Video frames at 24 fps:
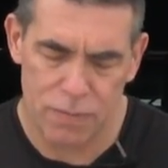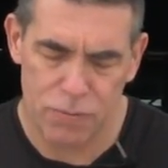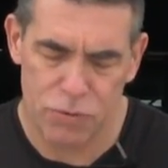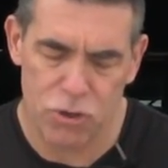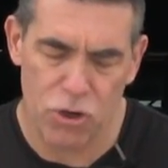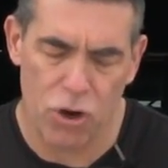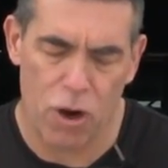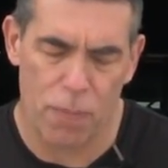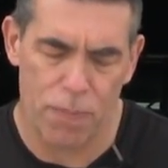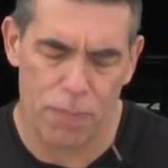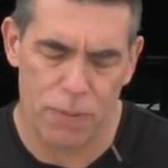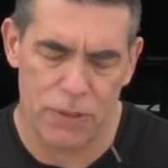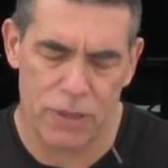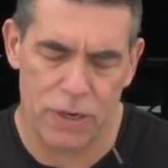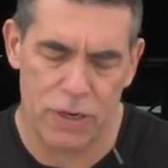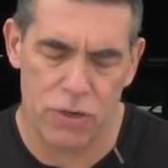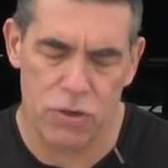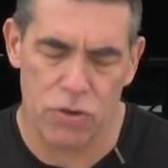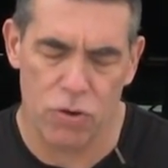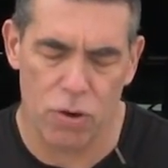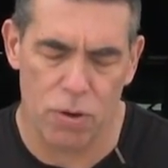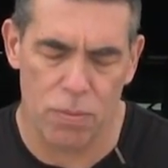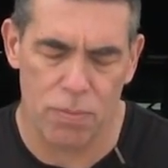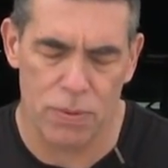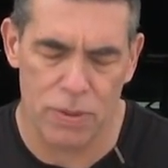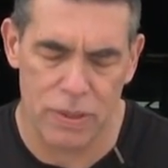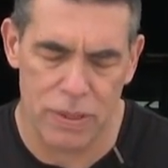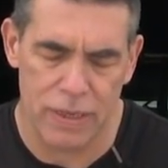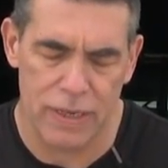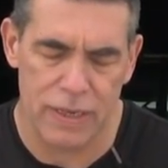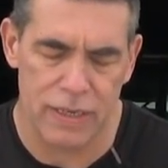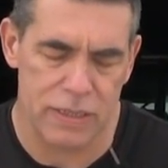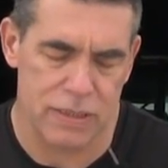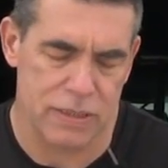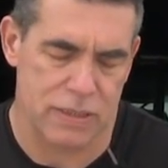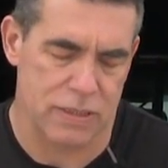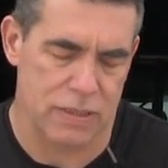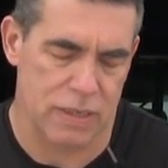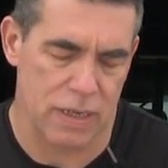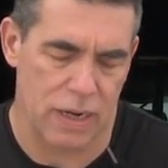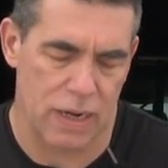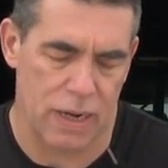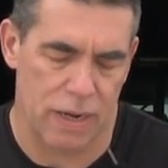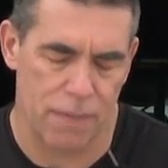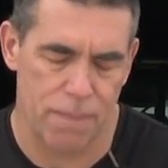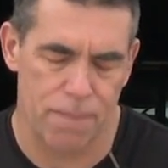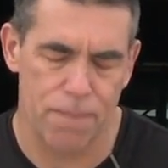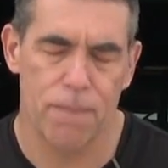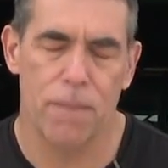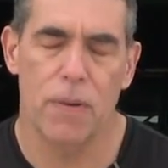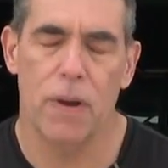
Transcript: sharper than it normally is uh,